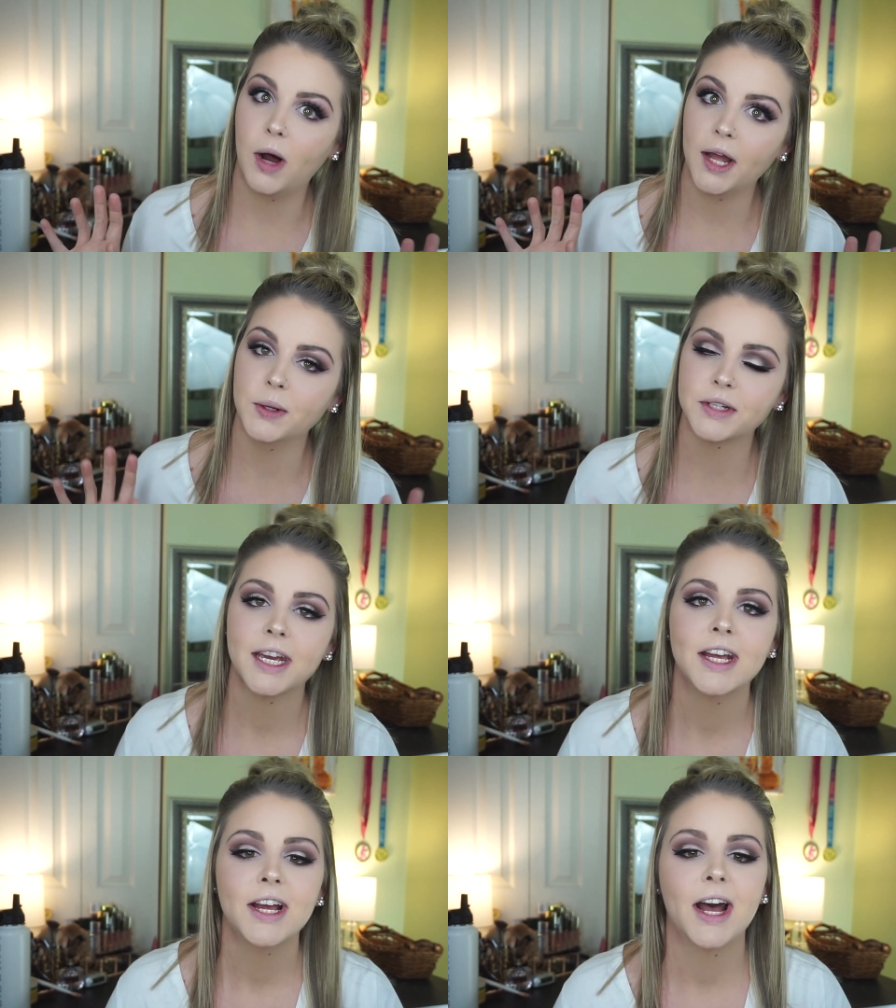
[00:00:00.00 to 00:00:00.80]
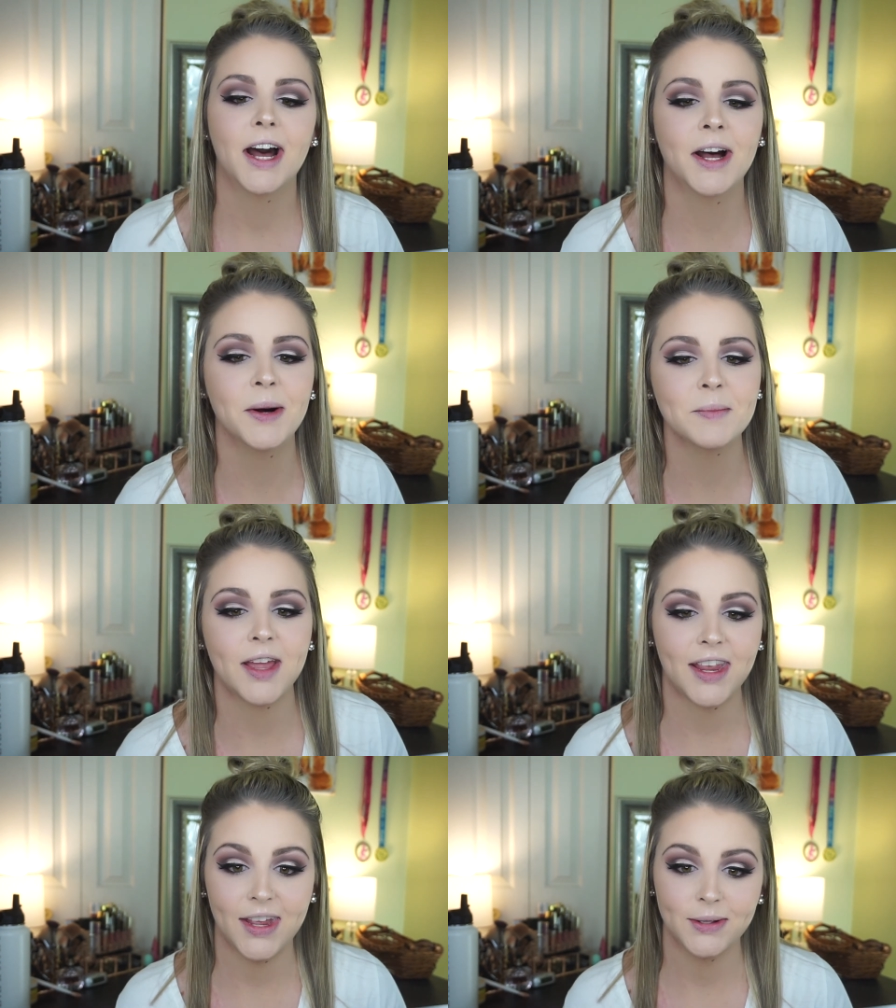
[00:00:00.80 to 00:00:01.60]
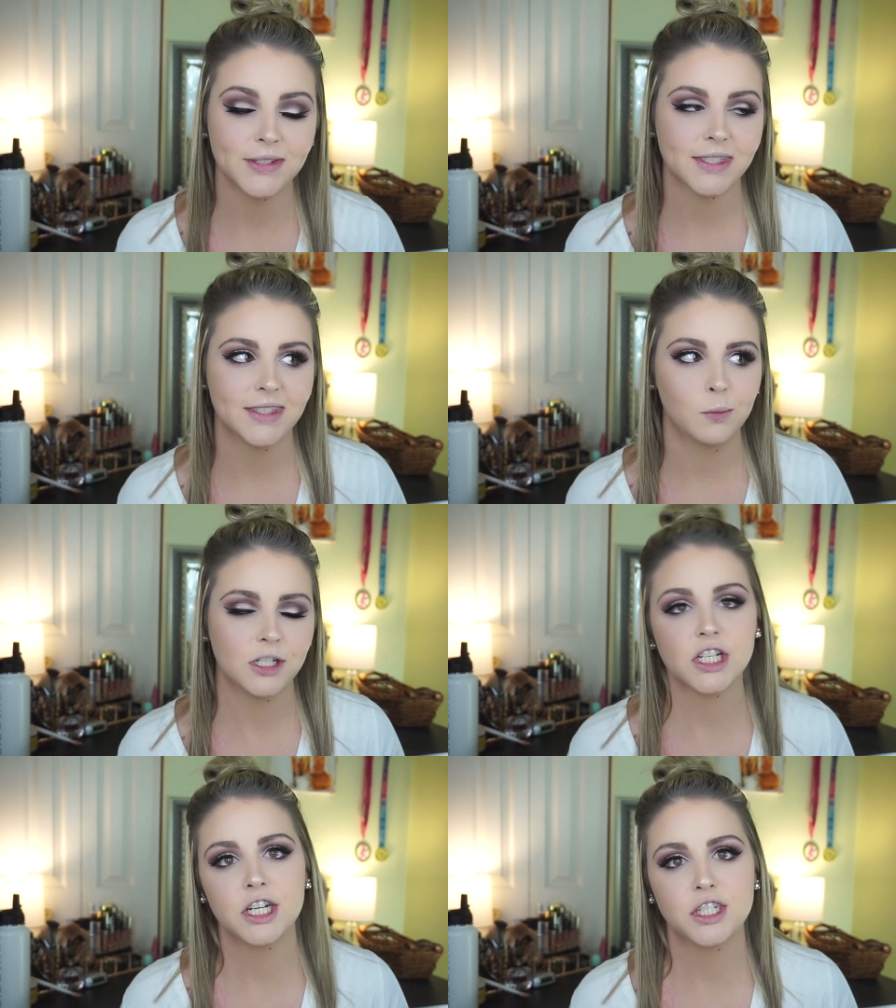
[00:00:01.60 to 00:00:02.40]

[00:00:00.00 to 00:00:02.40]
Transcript: wild, like heels, which I